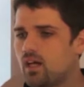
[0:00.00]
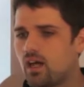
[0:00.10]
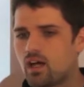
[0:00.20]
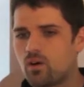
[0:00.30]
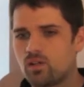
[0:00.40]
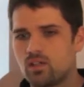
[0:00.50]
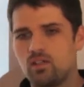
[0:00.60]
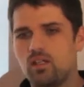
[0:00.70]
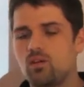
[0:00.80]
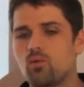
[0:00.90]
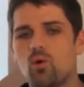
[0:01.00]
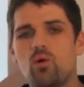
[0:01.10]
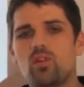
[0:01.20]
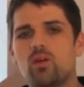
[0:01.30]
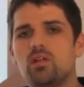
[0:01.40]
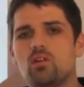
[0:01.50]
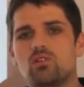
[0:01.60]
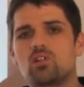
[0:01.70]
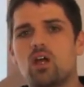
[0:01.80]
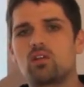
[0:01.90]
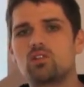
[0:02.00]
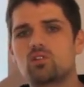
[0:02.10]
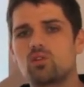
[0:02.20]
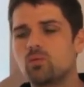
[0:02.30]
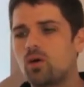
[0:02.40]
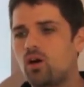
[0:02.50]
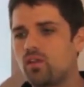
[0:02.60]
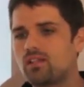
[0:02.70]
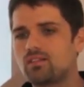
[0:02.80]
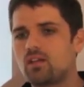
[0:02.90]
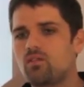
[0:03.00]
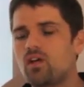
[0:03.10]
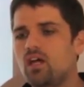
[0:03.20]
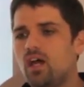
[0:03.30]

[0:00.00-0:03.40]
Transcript: how to enroll them in your challenge group, all that stuff.